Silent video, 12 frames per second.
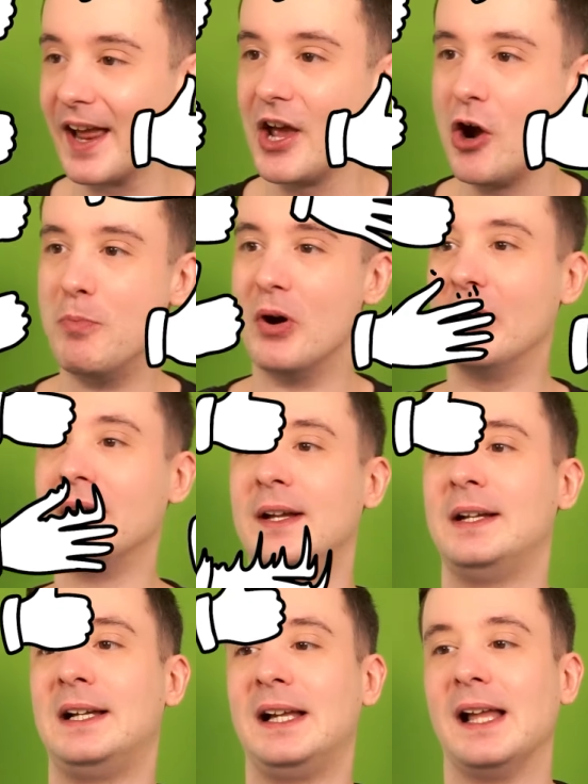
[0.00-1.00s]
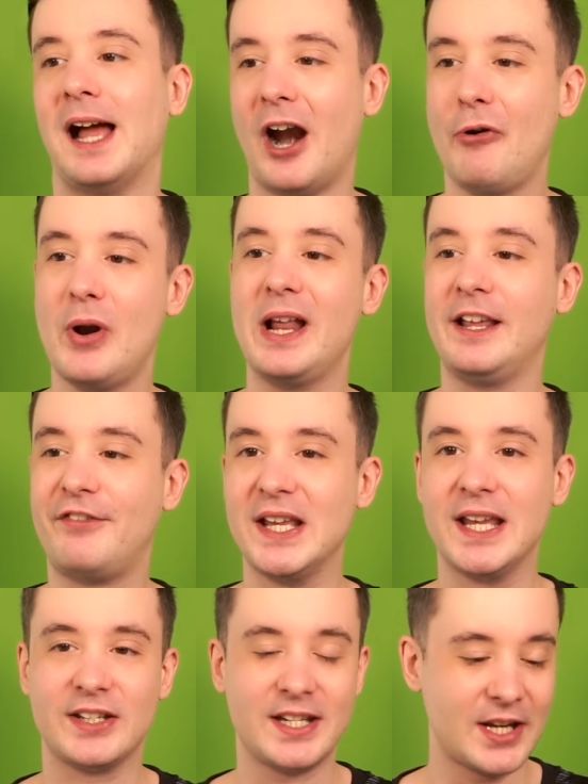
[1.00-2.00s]
I know, but I really
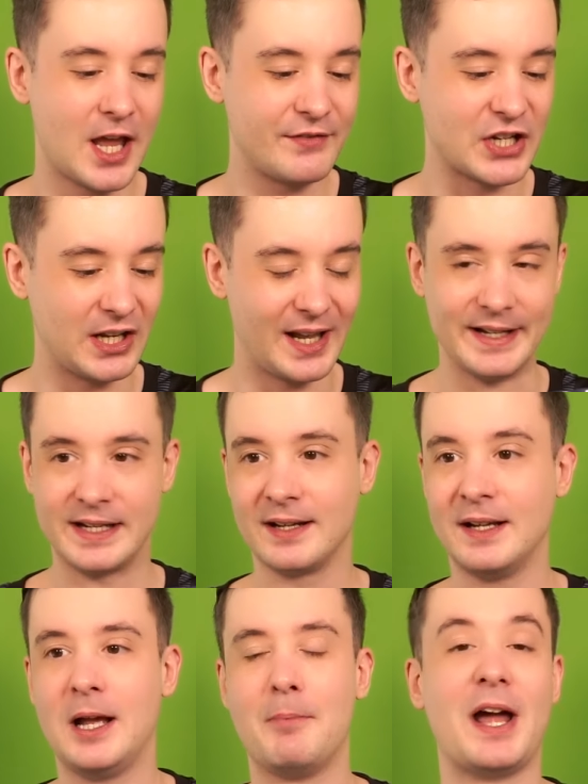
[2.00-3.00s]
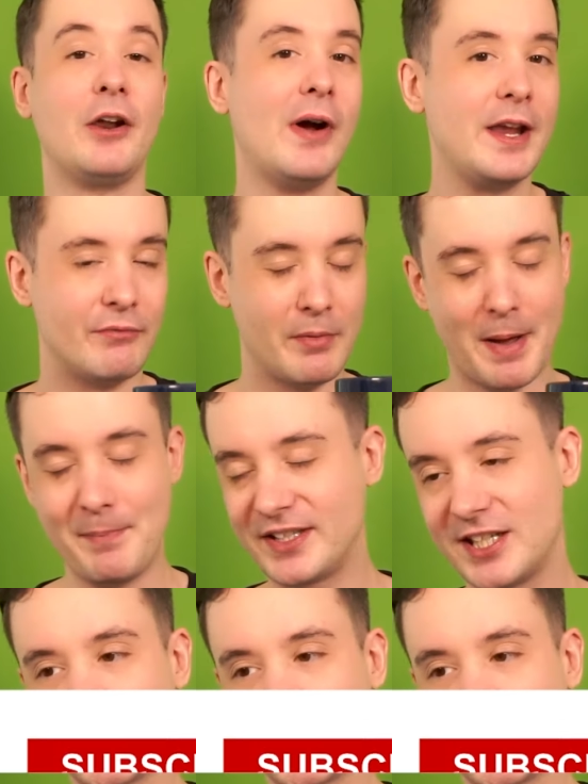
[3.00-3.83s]
think it deserves a like. By the way, remember to